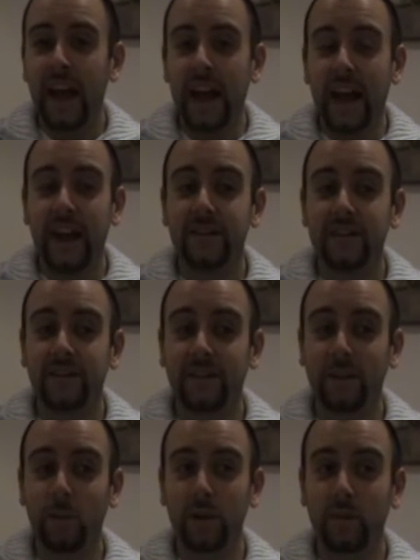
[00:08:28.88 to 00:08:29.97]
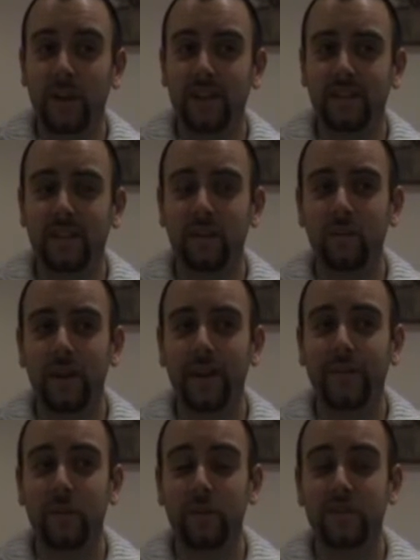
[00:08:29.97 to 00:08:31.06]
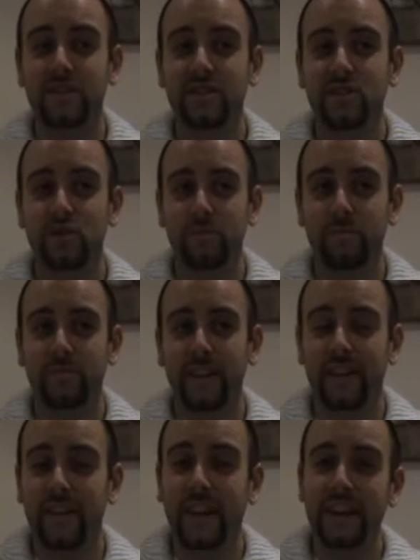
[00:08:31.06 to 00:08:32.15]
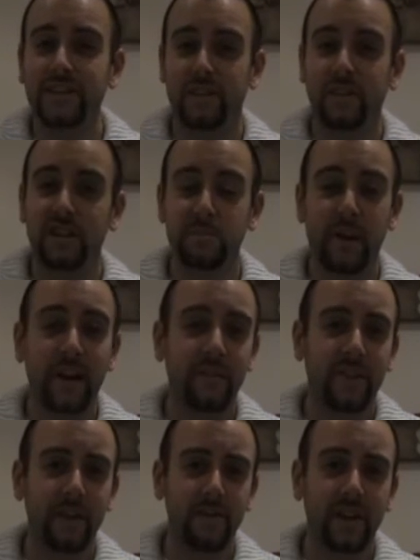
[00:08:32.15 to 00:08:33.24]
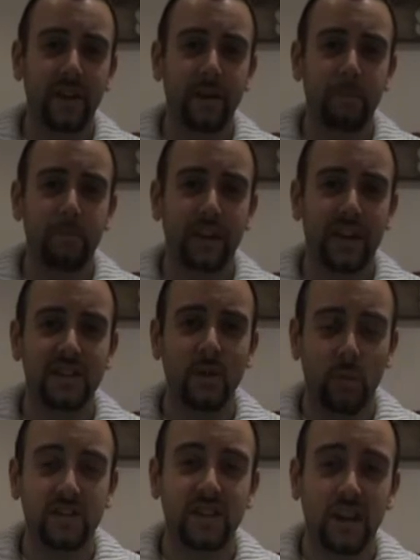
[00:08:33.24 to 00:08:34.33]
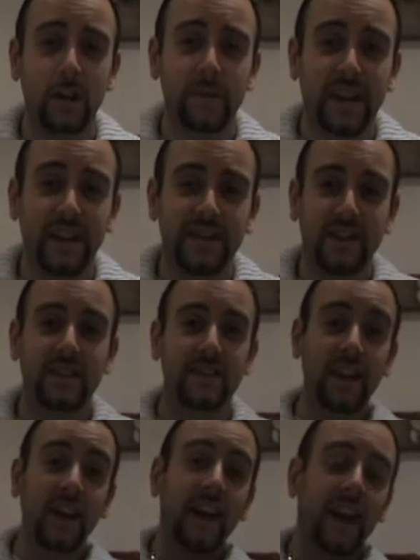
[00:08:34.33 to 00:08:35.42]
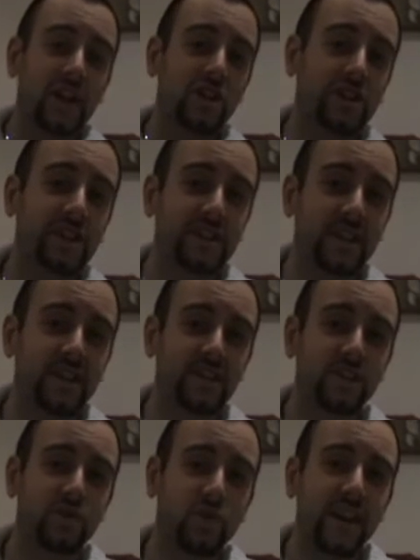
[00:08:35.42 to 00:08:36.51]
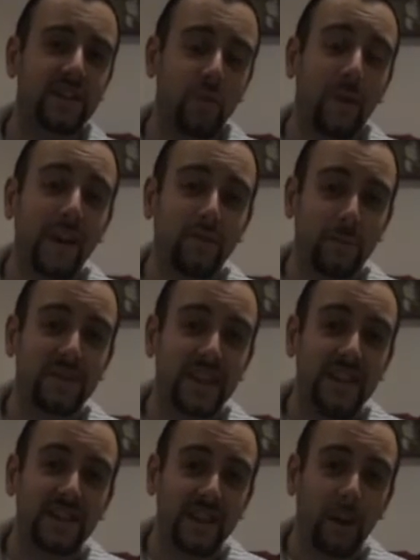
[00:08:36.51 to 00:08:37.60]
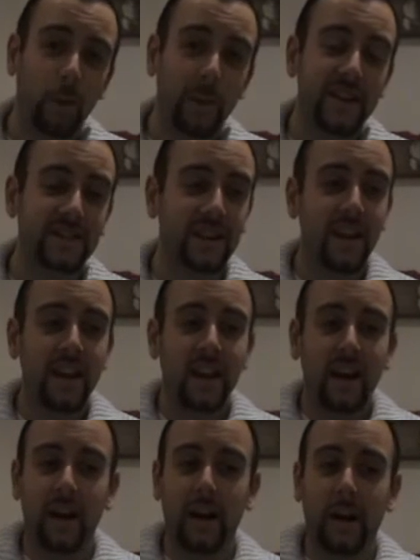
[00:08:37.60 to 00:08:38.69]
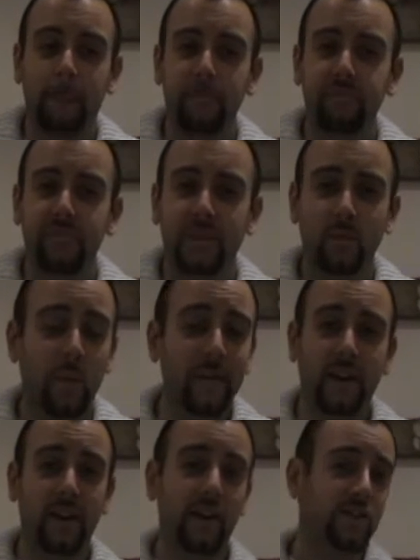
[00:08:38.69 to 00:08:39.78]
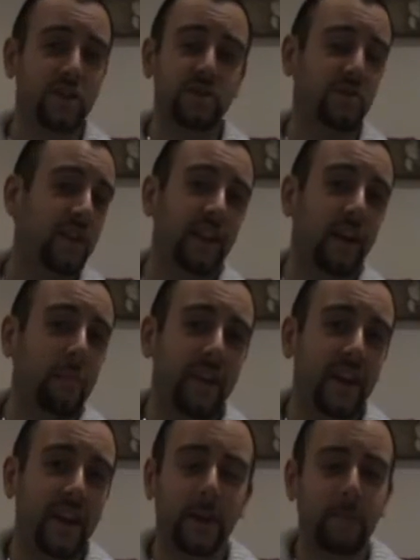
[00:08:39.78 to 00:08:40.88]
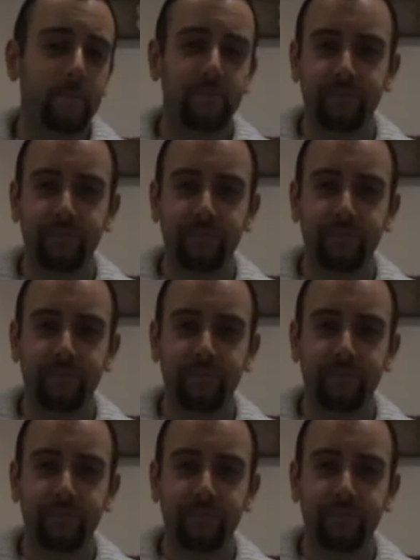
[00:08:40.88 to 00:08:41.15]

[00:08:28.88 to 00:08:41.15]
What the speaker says: and I don't know if it was the case or not, but I felt that because it was carbonated, it actually did detract away from the taste a little bit. Whether due to it like being